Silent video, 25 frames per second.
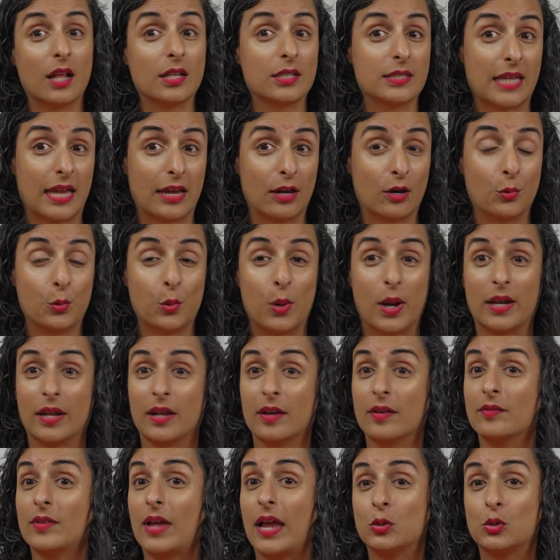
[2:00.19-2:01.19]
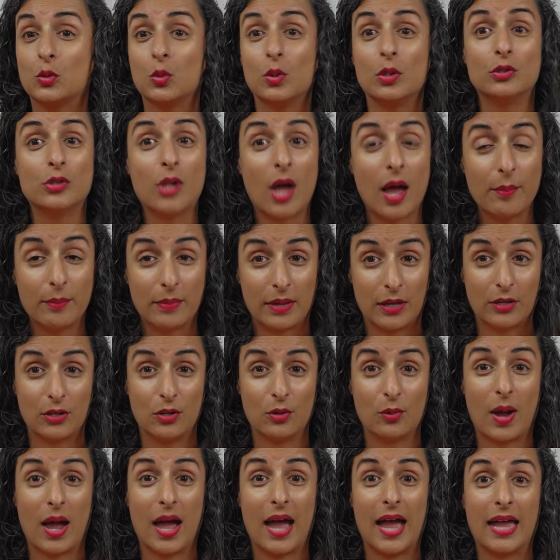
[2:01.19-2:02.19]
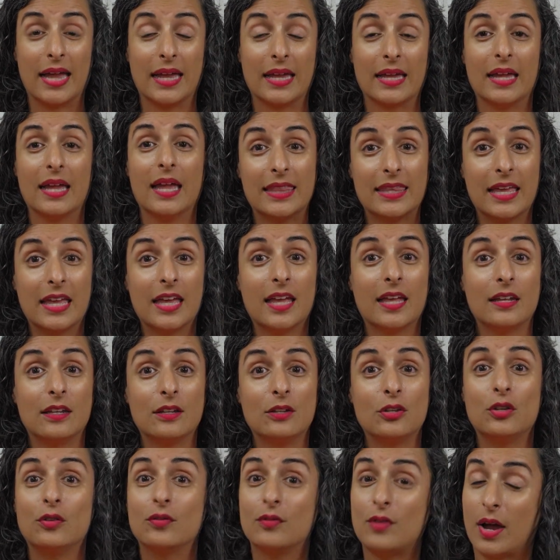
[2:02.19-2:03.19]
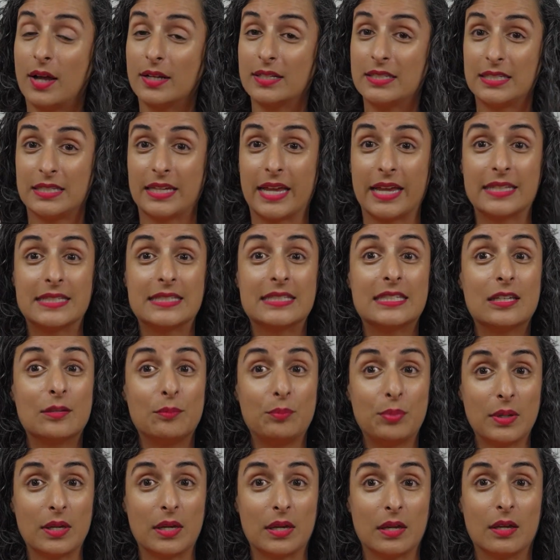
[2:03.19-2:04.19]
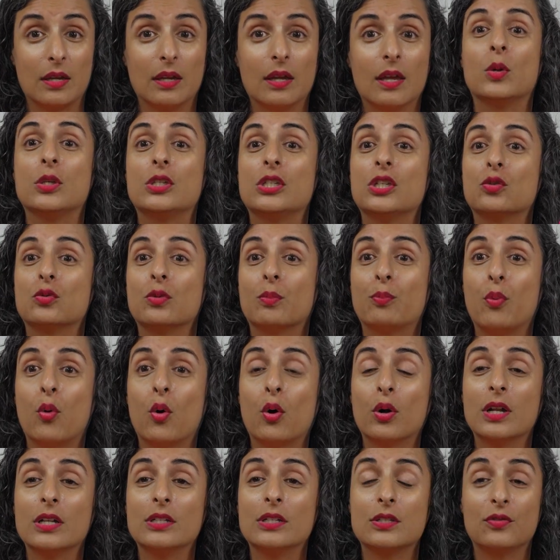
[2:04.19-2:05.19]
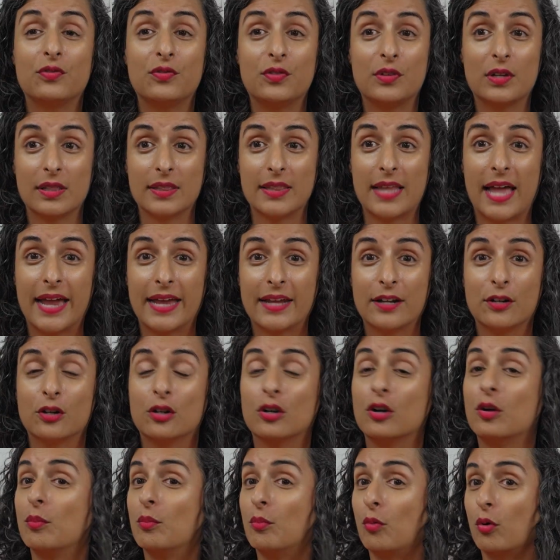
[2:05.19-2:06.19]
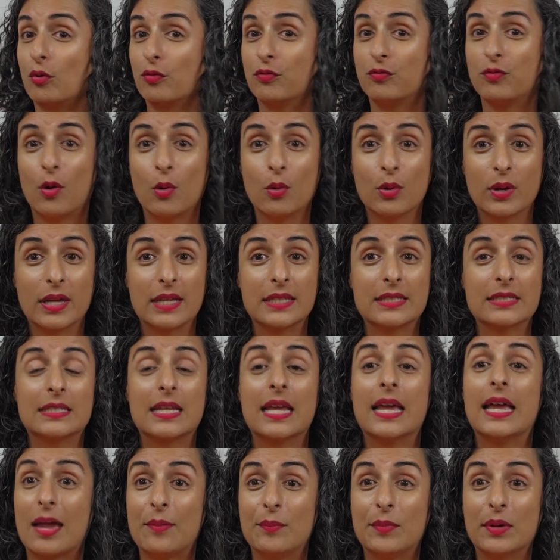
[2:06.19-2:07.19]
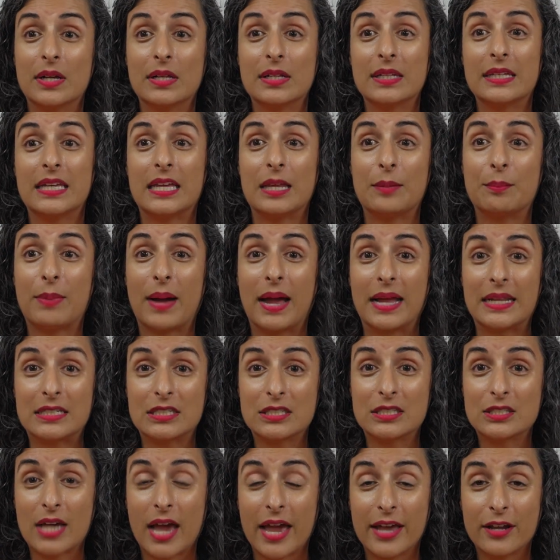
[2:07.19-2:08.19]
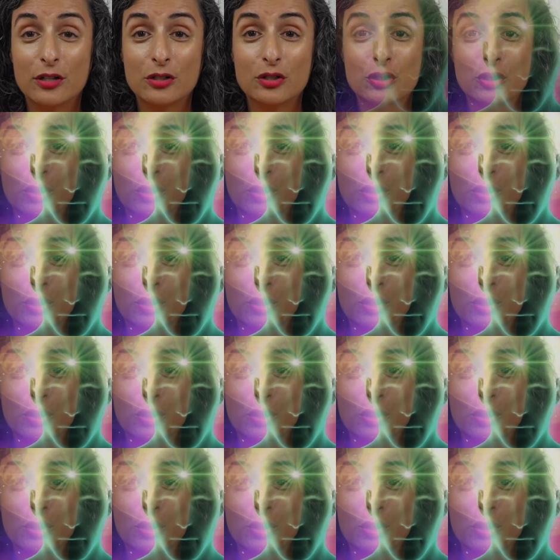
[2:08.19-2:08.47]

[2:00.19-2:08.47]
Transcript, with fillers: not psychoactive, which will not make you high. And then you've got T H C B, which is reported to feel lighter, more focused. Chemically, it binds tighter